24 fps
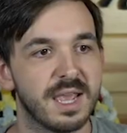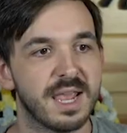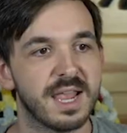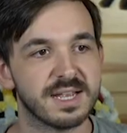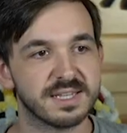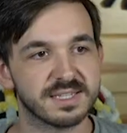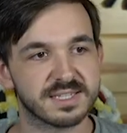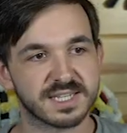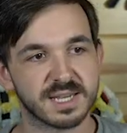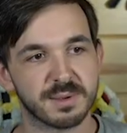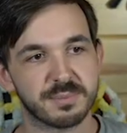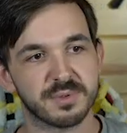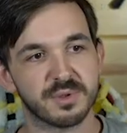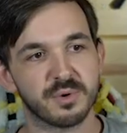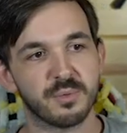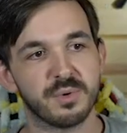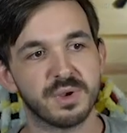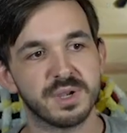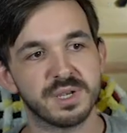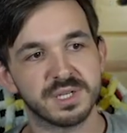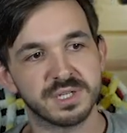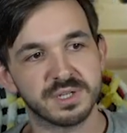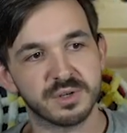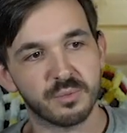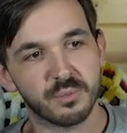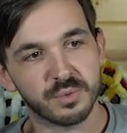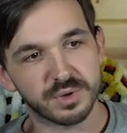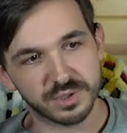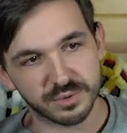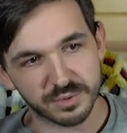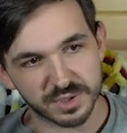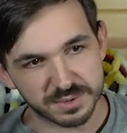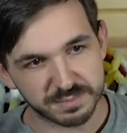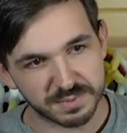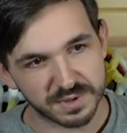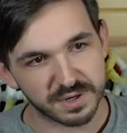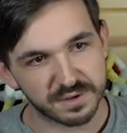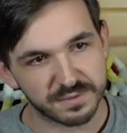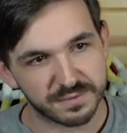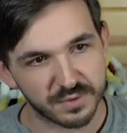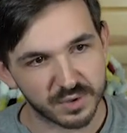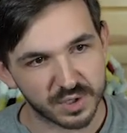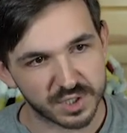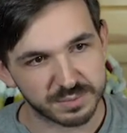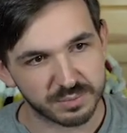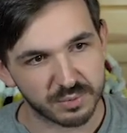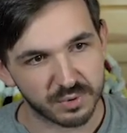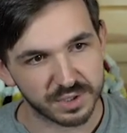And Step of the Wind, when you expend a
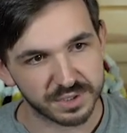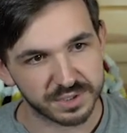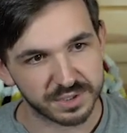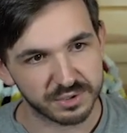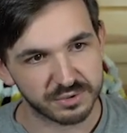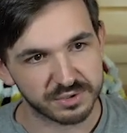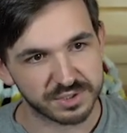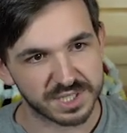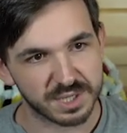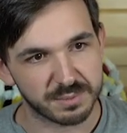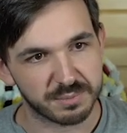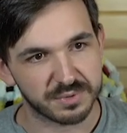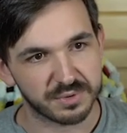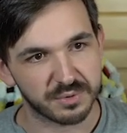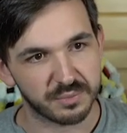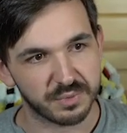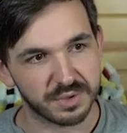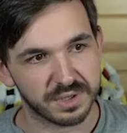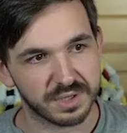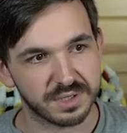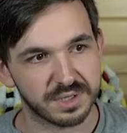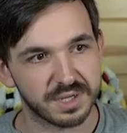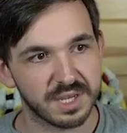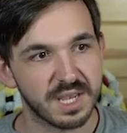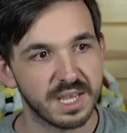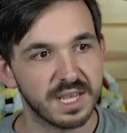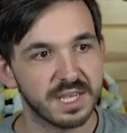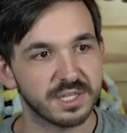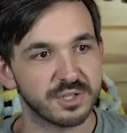focus point to use Step of the Wind,